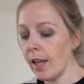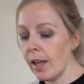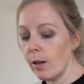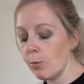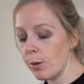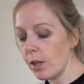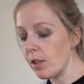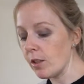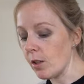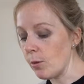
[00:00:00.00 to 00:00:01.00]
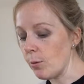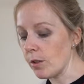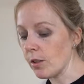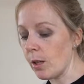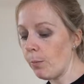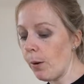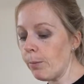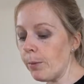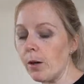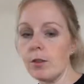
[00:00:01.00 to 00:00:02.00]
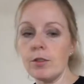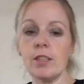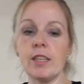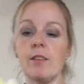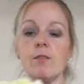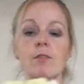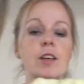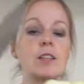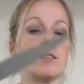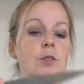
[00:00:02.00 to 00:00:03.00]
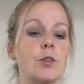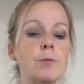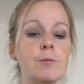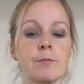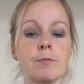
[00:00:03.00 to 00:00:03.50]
And what we're going to do, we're just going to pop our onion in first of all.